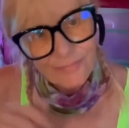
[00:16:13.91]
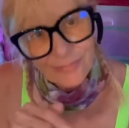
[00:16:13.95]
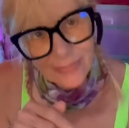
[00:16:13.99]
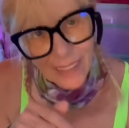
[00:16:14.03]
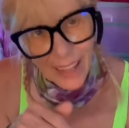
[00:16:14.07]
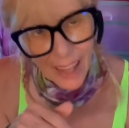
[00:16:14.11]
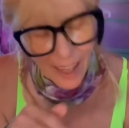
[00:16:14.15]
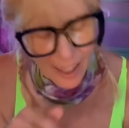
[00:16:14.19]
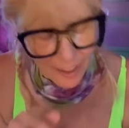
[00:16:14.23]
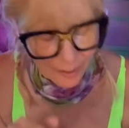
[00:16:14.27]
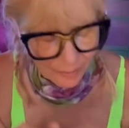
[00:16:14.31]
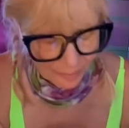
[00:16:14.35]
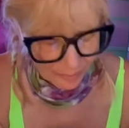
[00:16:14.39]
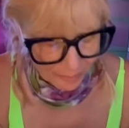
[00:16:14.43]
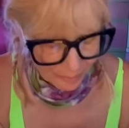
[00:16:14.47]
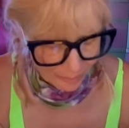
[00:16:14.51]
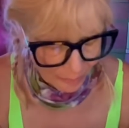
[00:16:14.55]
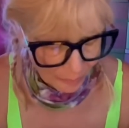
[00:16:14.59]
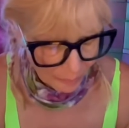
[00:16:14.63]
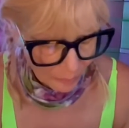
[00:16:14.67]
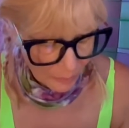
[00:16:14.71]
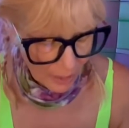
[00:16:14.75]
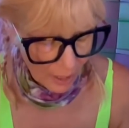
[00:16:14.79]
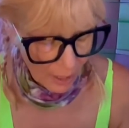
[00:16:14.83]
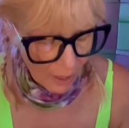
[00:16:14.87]

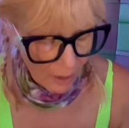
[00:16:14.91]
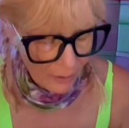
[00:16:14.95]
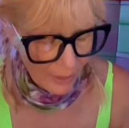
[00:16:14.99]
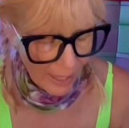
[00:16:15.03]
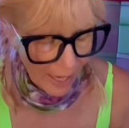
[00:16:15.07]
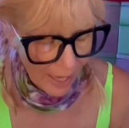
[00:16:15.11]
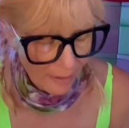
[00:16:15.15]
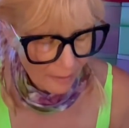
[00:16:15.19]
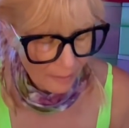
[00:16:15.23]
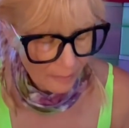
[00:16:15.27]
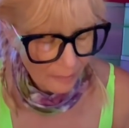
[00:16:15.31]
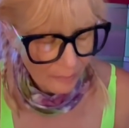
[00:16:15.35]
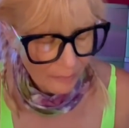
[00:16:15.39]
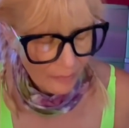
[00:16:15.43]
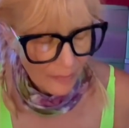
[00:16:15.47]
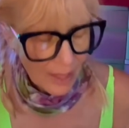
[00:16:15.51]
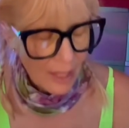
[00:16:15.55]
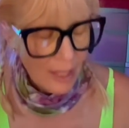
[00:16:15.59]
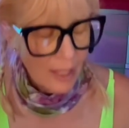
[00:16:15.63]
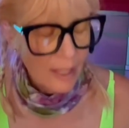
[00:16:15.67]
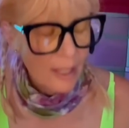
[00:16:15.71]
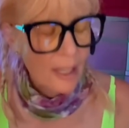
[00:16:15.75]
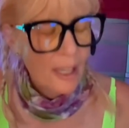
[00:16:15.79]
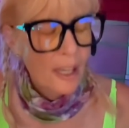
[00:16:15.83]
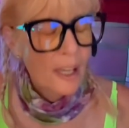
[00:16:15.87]
Yeah. Okay.
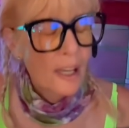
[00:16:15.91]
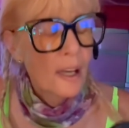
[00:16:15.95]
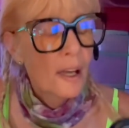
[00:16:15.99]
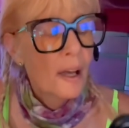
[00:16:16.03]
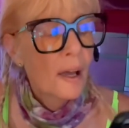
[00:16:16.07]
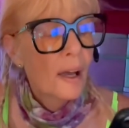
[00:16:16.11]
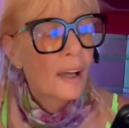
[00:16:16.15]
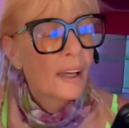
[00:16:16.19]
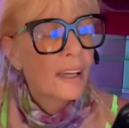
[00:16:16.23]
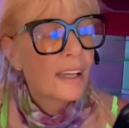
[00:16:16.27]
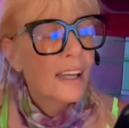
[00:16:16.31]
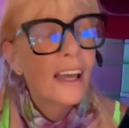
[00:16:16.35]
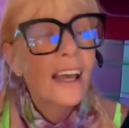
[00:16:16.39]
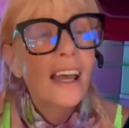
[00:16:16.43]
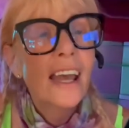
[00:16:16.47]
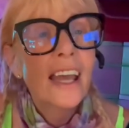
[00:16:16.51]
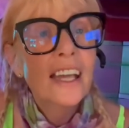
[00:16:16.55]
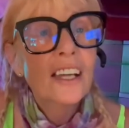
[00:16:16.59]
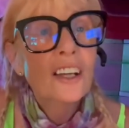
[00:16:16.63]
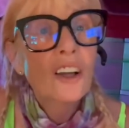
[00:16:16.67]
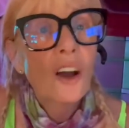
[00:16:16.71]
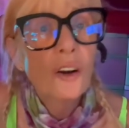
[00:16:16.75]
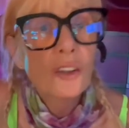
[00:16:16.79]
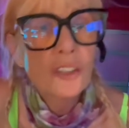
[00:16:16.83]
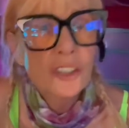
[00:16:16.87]

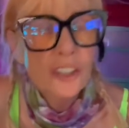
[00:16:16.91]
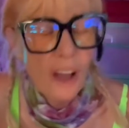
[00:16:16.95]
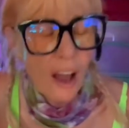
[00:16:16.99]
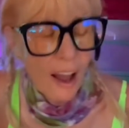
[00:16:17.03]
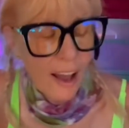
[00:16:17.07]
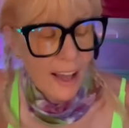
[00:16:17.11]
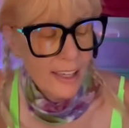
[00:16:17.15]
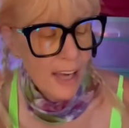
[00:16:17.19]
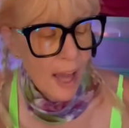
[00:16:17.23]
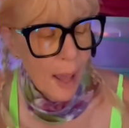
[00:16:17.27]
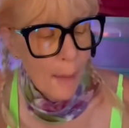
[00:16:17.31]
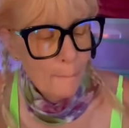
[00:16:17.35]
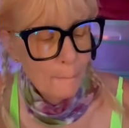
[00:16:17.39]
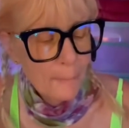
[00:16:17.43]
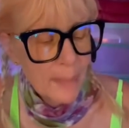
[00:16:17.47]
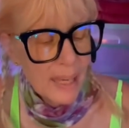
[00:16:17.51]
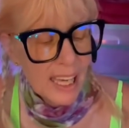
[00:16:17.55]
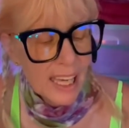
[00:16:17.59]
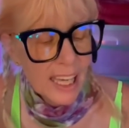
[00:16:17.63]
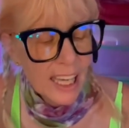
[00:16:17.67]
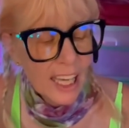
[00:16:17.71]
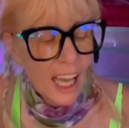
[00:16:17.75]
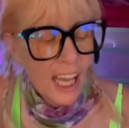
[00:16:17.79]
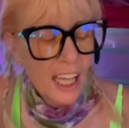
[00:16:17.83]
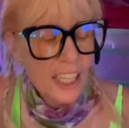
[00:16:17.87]
It goes on.
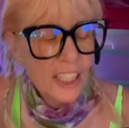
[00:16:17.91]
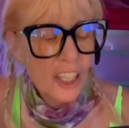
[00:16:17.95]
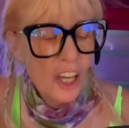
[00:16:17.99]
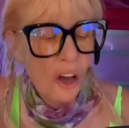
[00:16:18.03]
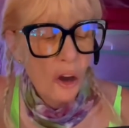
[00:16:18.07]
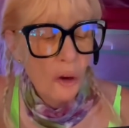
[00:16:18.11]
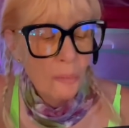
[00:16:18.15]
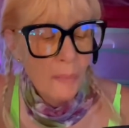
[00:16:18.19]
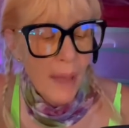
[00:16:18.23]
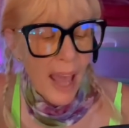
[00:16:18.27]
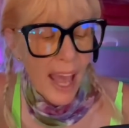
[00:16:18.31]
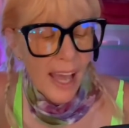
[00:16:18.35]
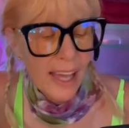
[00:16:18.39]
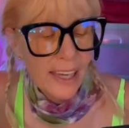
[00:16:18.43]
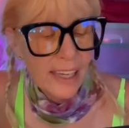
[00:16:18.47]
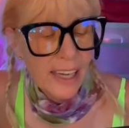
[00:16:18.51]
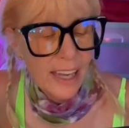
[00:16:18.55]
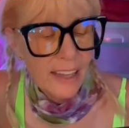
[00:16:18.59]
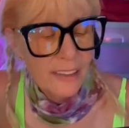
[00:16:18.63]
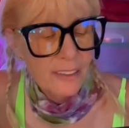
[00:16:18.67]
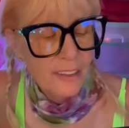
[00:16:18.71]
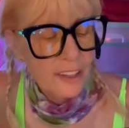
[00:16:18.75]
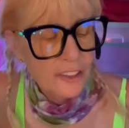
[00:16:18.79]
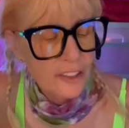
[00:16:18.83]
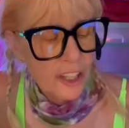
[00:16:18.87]
Being a nomad
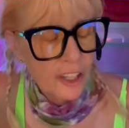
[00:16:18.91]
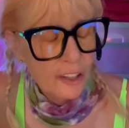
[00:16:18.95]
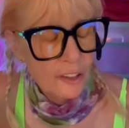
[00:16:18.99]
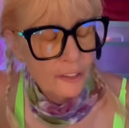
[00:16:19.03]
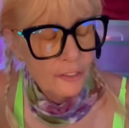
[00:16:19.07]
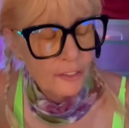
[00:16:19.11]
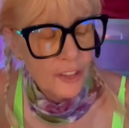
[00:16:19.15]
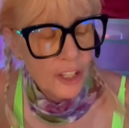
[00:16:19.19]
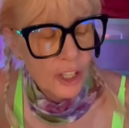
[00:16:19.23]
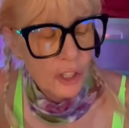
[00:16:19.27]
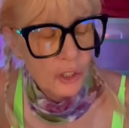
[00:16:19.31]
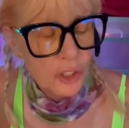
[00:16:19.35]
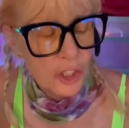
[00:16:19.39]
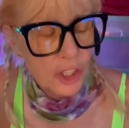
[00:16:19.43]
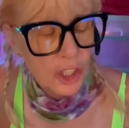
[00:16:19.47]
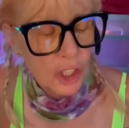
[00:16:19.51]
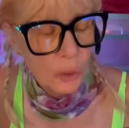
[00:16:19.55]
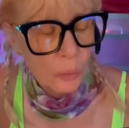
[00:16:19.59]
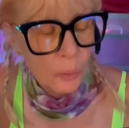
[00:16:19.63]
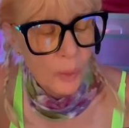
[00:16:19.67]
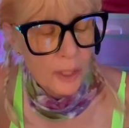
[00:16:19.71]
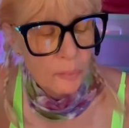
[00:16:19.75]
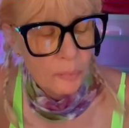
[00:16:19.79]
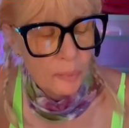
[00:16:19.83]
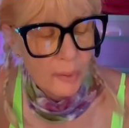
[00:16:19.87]
in the near future
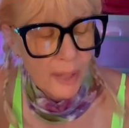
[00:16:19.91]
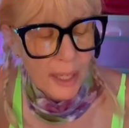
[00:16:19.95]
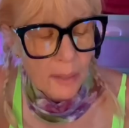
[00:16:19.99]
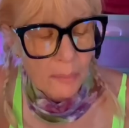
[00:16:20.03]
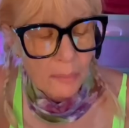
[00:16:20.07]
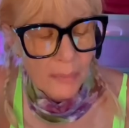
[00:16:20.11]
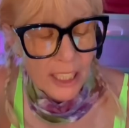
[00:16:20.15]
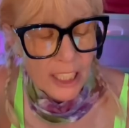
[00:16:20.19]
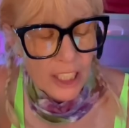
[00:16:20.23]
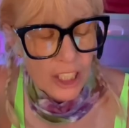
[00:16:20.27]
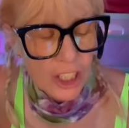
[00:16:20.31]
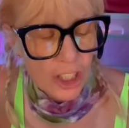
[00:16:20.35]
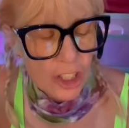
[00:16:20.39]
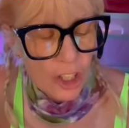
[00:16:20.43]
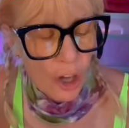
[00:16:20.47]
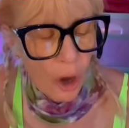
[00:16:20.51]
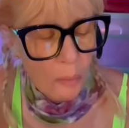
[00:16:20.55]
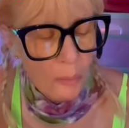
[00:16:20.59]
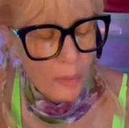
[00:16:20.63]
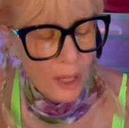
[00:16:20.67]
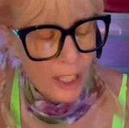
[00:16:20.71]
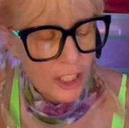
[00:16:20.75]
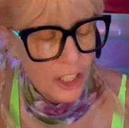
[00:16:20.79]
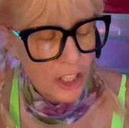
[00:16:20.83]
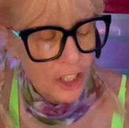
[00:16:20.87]
would bring me so
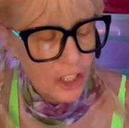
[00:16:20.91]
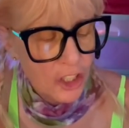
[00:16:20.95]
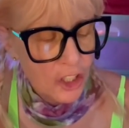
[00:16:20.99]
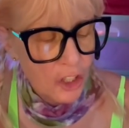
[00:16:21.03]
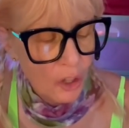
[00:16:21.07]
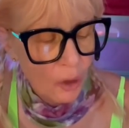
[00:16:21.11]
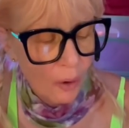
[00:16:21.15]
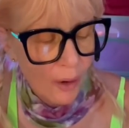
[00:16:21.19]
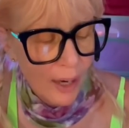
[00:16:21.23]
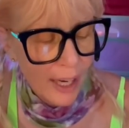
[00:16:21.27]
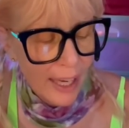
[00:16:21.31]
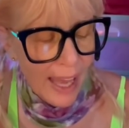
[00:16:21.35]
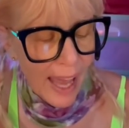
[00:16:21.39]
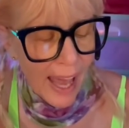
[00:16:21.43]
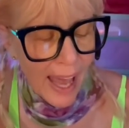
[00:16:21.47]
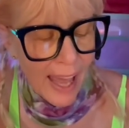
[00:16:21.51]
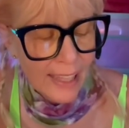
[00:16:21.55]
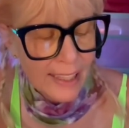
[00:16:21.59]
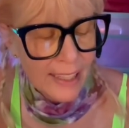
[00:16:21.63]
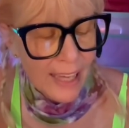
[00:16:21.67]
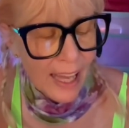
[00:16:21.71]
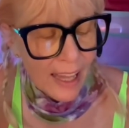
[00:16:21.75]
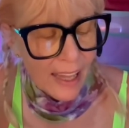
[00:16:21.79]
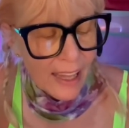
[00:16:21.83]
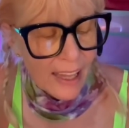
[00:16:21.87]
much joy
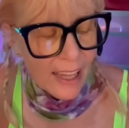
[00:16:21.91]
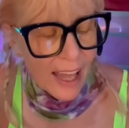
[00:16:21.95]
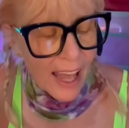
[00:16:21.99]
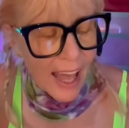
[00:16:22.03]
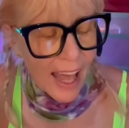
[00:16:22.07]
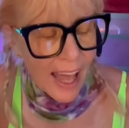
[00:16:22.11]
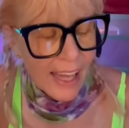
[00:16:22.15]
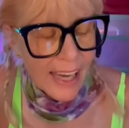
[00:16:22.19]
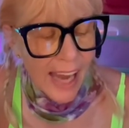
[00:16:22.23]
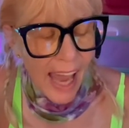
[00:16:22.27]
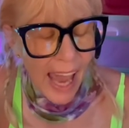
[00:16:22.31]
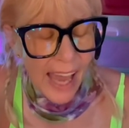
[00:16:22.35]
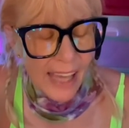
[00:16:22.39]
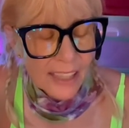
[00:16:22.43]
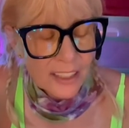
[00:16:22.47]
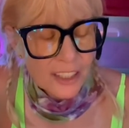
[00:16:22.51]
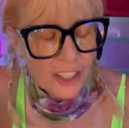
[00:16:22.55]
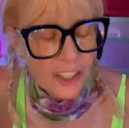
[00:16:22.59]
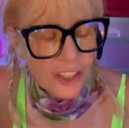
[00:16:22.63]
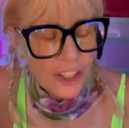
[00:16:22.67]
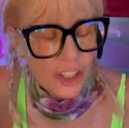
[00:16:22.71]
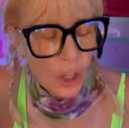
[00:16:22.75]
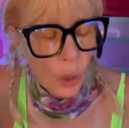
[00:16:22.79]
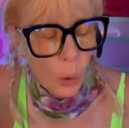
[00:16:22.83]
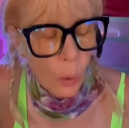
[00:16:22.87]
and
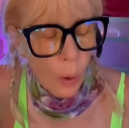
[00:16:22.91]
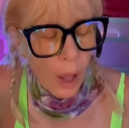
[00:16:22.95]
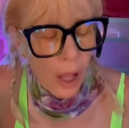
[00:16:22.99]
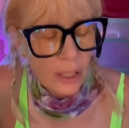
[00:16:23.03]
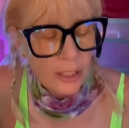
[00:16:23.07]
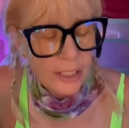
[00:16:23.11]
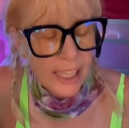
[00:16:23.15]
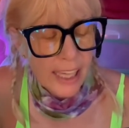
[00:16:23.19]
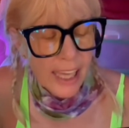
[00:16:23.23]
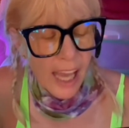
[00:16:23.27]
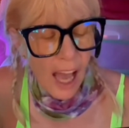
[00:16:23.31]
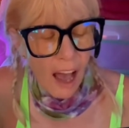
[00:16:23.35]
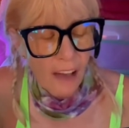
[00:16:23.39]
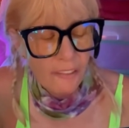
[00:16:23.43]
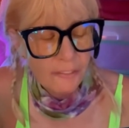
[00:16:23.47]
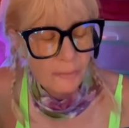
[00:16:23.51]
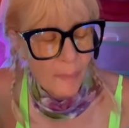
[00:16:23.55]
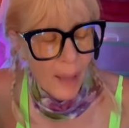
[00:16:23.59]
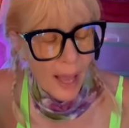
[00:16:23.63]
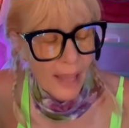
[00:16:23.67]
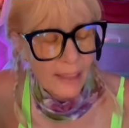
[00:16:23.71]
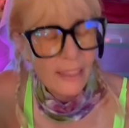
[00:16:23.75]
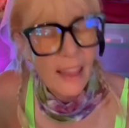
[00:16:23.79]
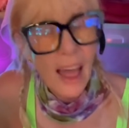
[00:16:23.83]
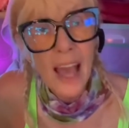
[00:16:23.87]
enhance the quality of
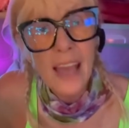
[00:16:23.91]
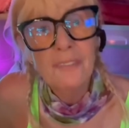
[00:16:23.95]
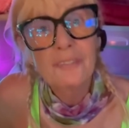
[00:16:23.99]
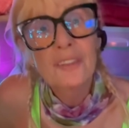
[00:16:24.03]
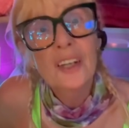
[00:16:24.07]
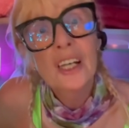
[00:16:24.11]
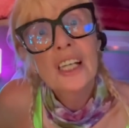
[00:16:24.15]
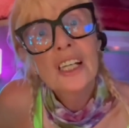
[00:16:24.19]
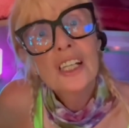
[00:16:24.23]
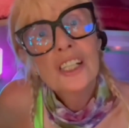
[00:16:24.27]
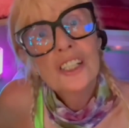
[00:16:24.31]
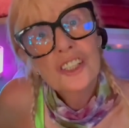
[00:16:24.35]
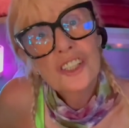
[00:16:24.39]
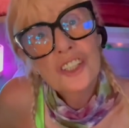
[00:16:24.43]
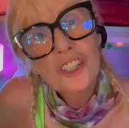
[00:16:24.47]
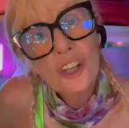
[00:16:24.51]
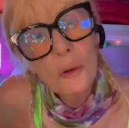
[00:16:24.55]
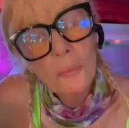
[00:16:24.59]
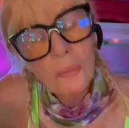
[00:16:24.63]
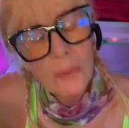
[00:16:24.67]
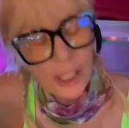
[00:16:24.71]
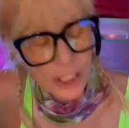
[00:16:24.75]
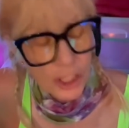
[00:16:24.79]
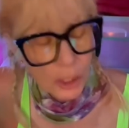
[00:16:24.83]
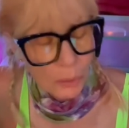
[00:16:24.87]
my life so
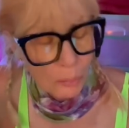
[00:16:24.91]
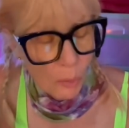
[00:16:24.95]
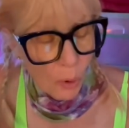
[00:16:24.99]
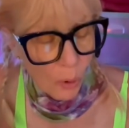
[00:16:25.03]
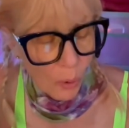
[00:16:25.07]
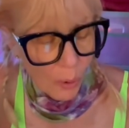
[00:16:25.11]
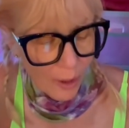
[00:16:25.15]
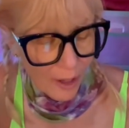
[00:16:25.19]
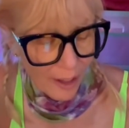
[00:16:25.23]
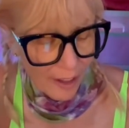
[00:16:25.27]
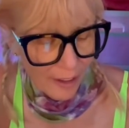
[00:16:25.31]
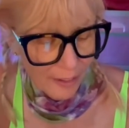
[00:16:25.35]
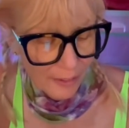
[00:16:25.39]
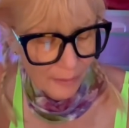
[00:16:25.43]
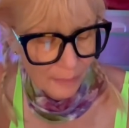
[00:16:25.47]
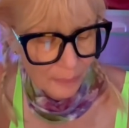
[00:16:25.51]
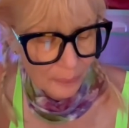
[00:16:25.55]
much more.